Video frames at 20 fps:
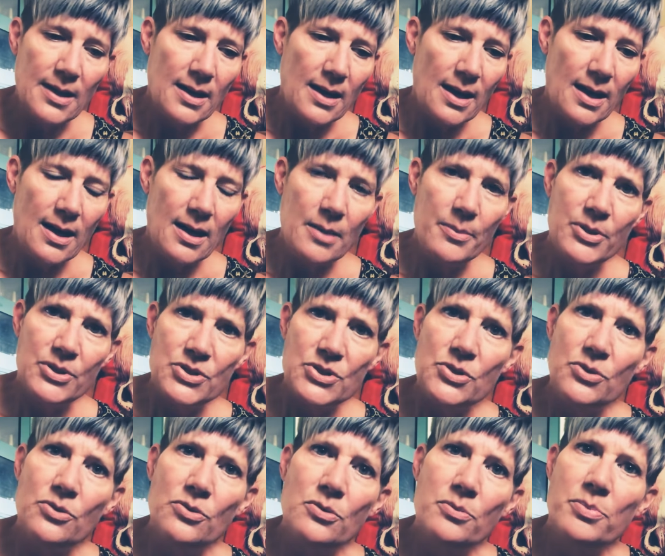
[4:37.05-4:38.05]
but
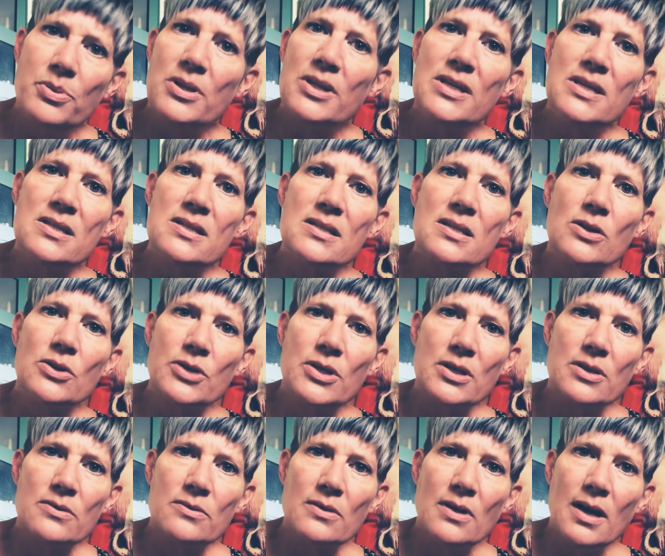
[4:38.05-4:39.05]
do please look
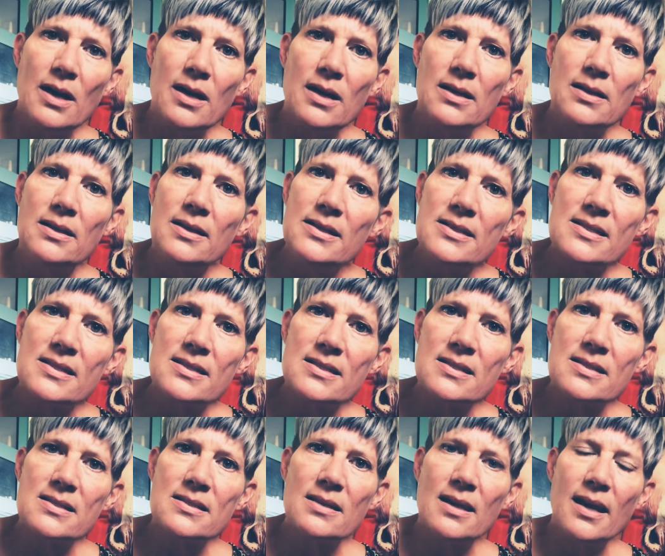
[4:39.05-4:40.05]
at
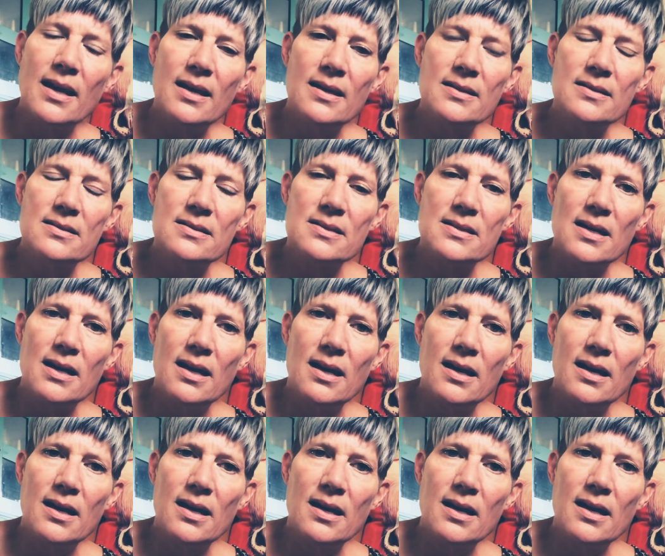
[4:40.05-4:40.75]
lists and